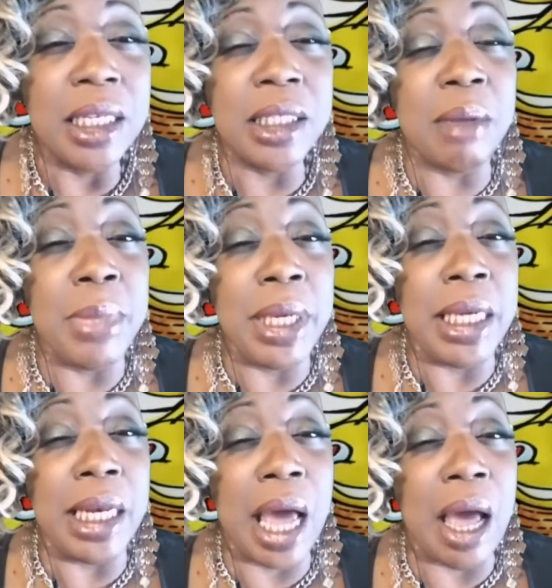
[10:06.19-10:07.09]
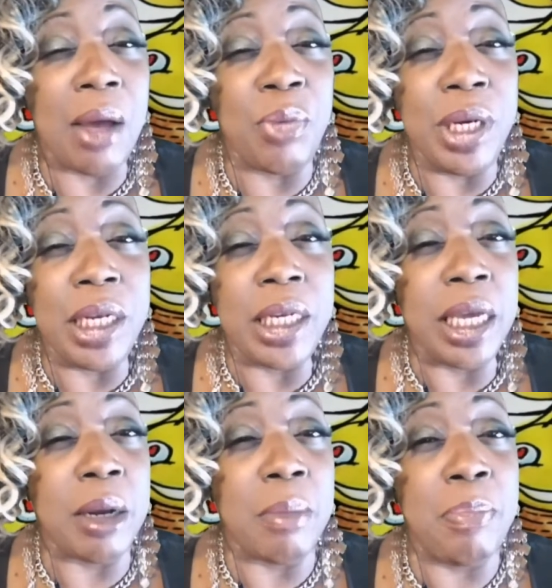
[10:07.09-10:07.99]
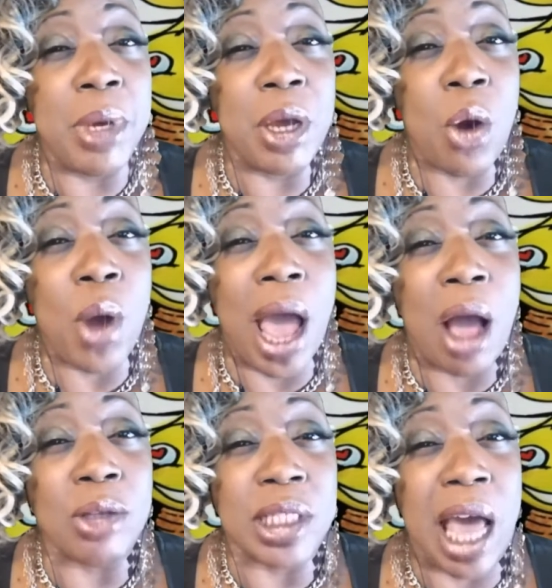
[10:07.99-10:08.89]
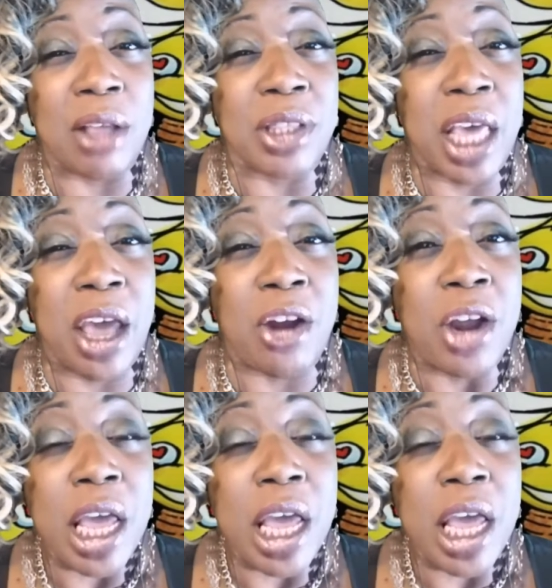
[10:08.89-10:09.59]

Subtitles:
Jamila, we need to get a big old house out there